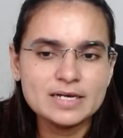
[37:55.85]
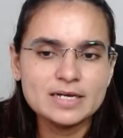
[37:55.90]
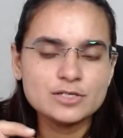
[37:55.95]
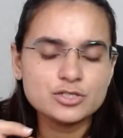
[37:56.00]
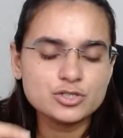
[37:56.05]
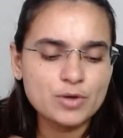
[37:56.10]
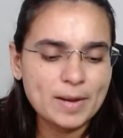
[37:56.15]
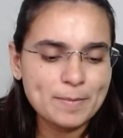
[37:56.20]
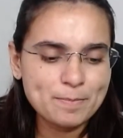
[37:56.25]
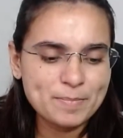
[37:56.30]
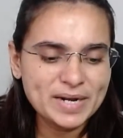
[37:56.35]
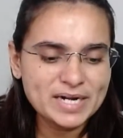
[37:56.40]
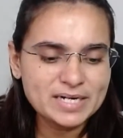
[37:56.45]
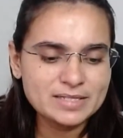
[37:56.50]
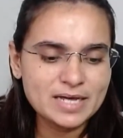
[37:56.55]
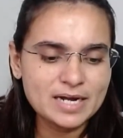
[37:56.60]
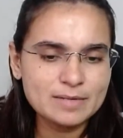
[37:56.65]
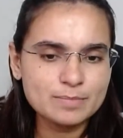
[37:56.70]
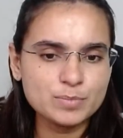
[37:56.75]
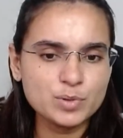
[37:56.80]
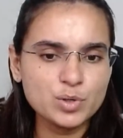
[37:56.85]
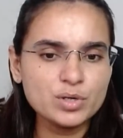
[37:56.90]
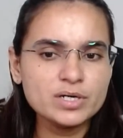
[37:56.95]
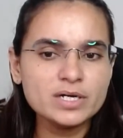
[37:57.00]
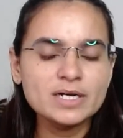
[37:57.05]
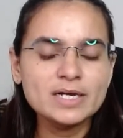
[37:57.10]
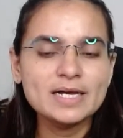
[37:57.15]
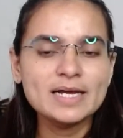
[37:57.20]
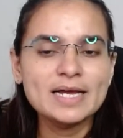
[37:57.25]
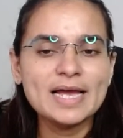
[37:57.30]
So I picked that
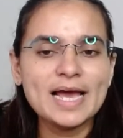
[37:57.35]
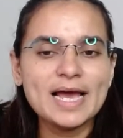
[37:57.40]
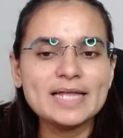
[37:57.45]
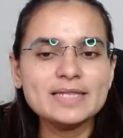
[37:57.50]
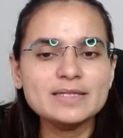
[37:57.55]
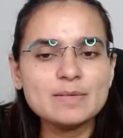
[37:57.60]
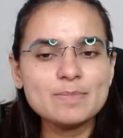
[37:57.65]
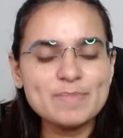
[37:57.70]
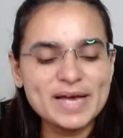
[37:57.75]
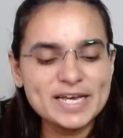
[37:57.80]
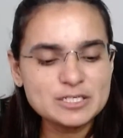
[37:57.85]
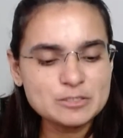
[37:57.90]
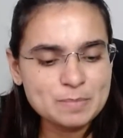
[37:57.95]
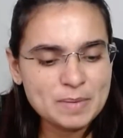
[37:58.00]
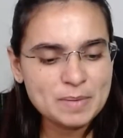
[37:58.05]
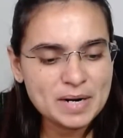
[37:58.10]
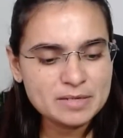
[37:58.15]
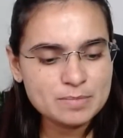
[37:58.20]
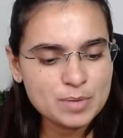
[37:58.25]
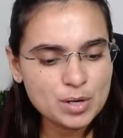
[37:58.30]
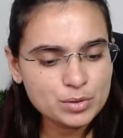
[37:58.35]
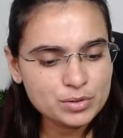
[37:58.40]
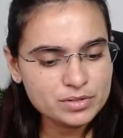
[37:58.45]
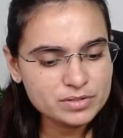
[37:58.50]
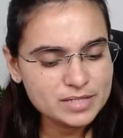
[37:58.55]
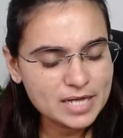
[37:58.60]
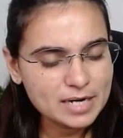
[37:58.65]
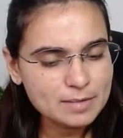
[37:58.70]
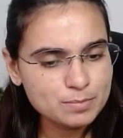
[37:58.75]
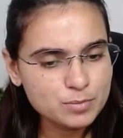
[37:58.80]
book, and the best part
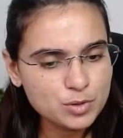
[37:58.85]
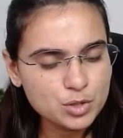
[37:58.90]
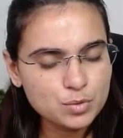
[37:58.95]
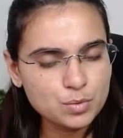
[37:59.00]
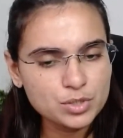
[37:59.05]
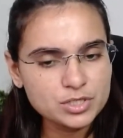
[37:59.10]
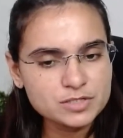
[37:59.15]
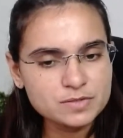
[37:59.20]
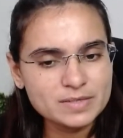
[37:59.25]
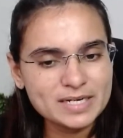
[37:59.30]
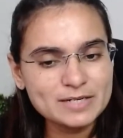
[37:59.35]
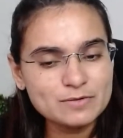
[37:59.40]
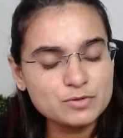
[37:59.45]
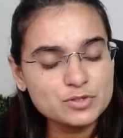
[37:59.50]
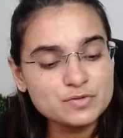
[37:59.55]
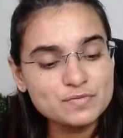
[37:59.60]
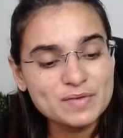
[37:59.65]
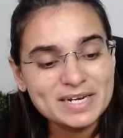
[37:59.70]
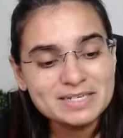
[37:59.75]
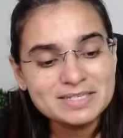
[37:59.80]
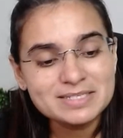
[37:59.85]
about that book was it was very